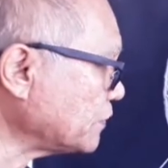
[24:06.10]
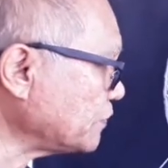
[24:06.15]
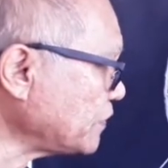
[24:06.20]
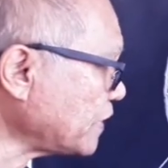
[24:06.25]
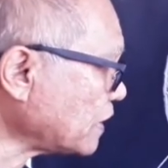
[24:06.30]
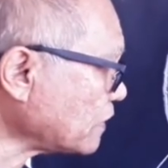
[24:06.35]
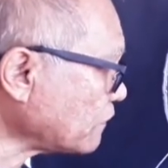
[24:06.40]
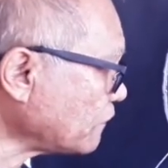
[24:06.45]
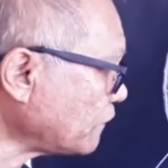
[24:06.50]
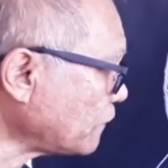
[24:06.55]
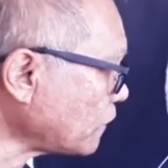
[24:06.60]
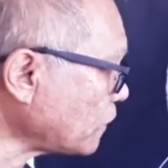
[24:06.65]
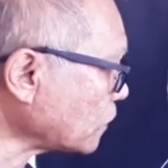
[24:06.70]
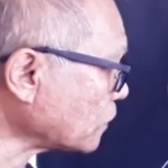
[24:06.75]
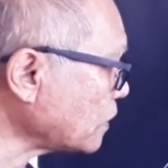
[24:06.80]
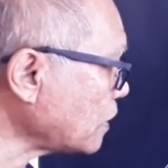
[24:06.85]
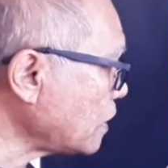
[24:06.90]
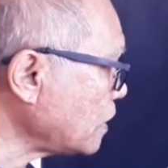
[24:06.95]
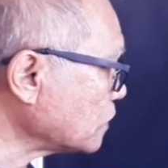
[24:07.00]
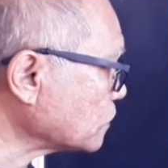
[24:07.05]

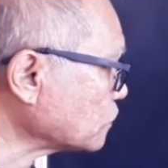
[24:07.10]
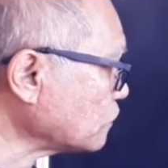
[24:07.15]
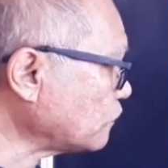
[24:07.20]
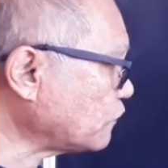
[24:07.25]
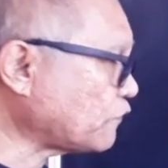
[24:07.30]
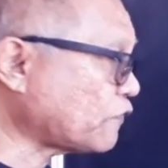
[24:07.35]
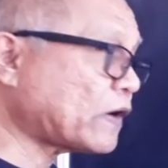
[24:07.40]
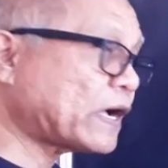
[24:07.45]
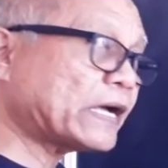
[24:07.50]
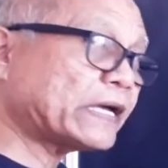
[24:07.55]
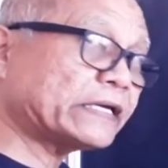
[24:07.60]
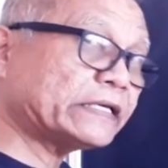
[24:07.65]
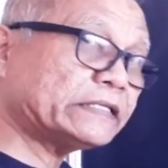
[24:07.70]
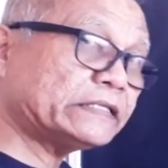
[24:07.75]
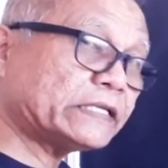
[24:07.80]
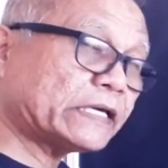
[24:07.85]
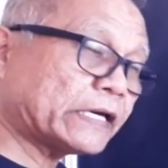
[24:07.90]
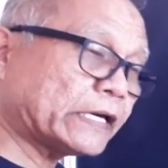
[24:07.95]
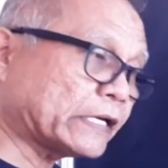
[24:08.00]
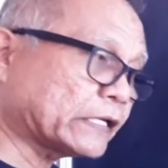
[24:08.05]
Therefore, to
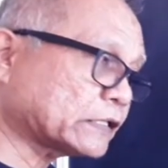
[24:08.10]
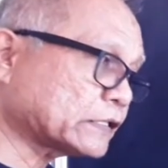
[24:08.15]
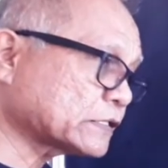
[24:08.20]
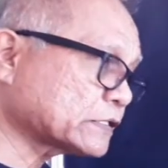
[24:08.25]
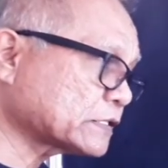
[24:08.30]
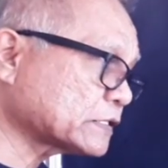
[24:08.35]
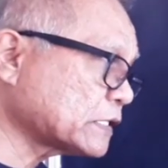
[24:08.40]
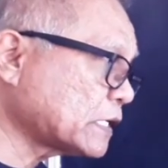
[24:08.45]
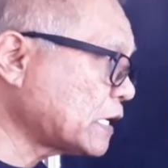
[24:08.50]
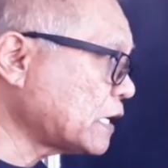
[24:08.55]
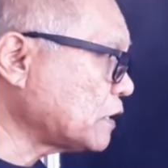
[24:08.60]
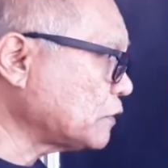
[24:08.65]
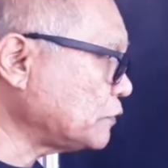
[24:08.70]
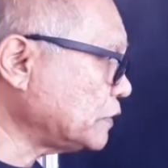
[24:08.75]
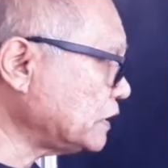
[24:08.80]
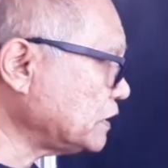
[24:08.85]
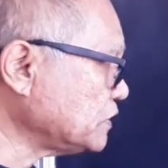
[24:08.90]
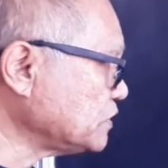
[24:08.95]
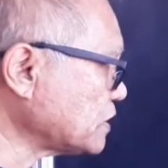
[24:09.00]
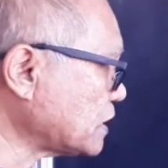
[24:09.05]
find x,
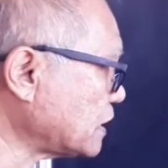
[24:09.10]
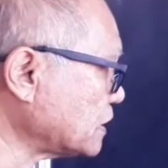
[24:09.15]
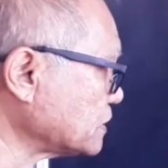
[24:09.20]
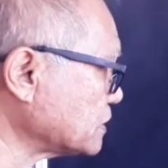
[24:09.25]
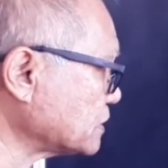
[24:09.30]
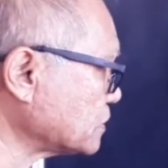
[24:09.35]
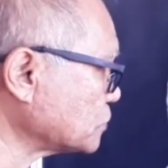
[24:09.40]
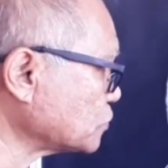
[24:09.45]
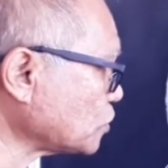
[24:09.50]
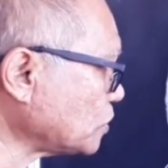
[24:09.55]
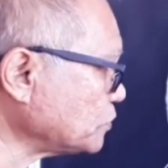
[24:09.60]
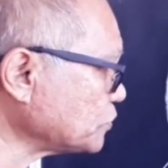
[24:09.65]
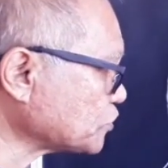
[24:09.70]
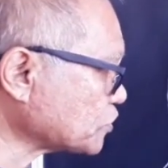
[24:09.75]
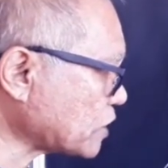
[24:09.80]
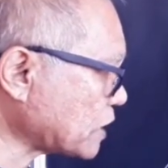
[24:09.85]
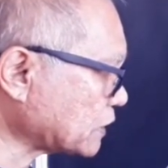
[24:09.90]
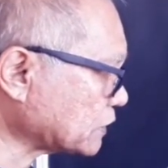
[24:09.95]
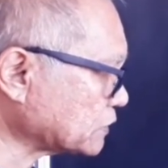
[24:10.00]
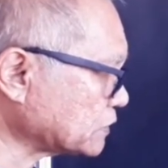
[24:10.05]
we just
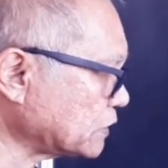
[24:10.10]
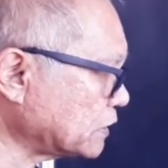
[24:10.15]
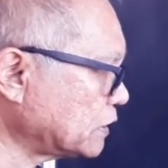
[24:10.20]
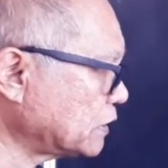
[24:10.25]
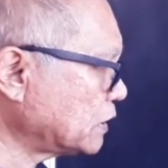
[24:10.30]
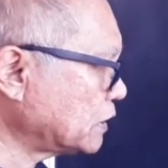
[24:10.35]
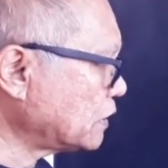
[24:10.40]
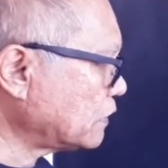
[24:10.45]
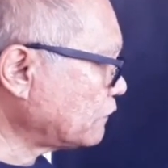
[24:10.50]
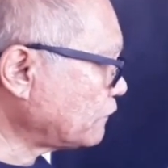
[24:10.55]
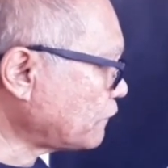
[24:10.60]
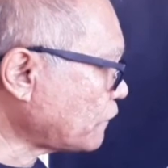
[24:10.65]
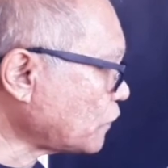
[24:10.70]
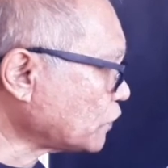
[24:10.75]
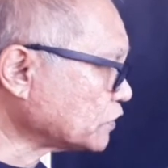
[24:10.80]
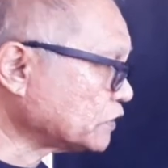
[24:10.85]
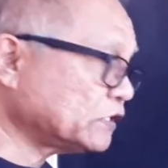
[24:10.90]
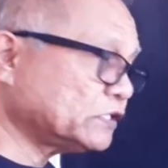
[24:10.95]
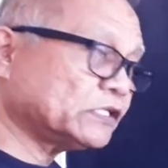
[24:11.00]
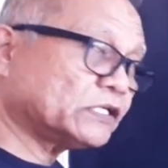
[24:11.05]
subtract
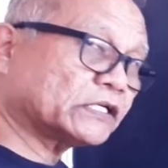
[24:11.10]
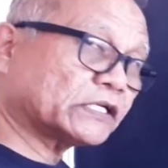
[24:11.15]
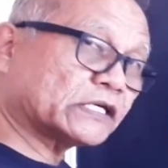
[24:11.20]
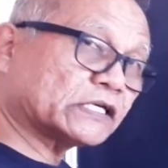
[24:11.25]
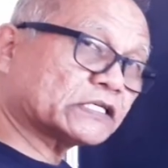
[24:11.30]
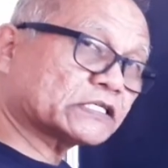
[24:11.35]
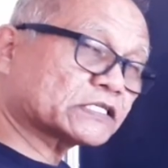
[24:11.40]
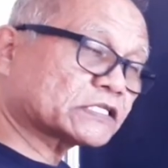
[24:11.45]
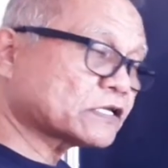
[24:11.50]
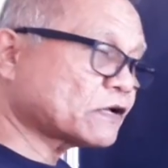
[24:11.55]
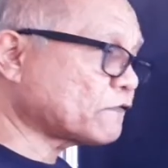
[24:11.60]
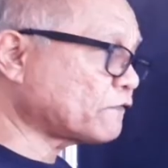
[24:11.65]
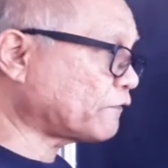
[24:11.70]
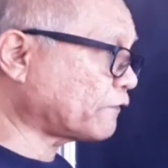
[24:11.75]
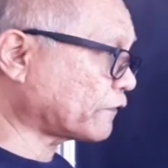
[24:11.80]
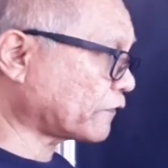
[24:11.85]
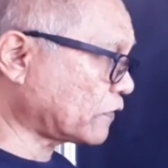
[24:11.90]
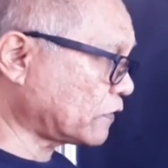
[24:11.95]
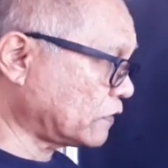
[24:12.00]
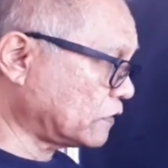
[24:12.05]
40 degrees
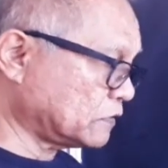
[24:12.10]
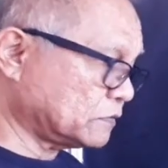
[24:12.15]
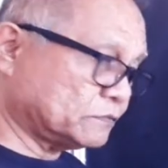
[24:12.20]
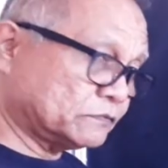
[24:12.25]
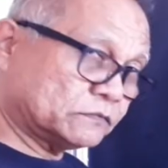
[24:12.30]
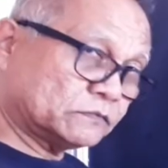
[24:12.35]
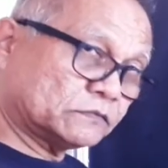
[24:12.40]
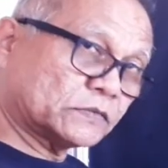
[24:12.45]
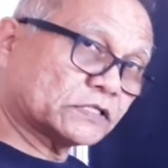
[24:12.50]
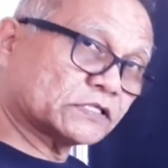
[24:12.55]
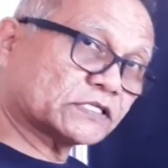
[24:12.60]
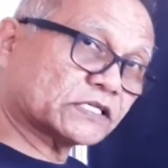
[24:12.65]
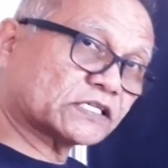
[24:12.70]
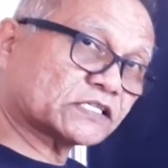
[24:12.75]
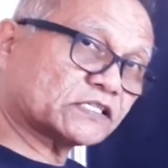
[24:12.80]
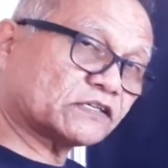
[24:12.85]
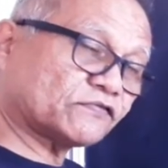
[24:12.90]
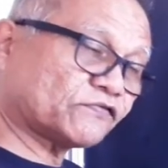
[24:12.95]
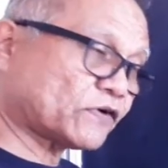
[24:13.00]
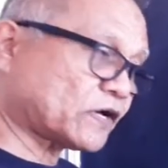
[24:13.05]
from
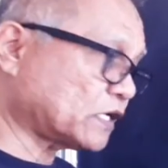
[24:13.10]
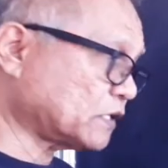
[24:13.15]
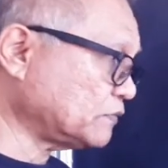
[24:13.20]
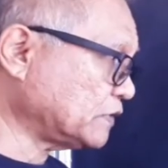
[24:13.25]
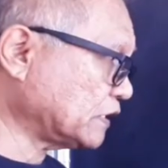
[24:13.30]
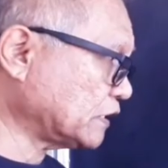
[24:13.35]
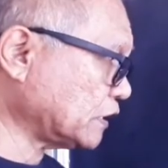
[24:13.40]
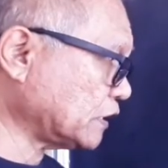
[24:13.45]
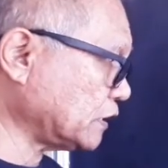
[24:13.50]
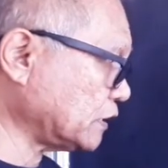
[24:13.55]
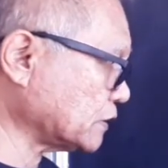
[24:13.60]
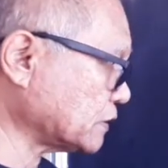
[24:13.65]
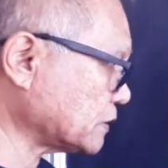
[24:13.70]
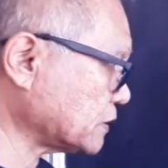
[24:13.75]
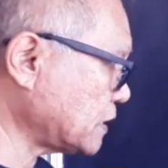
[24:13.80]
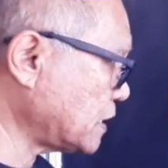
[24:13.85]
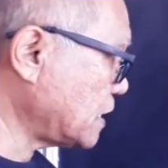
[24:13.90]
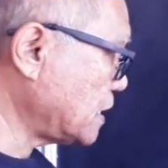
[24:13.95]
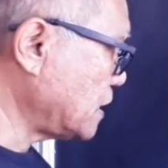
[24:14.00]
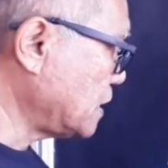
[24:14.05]
65
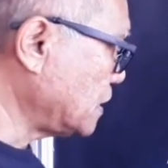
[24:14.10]
degrees.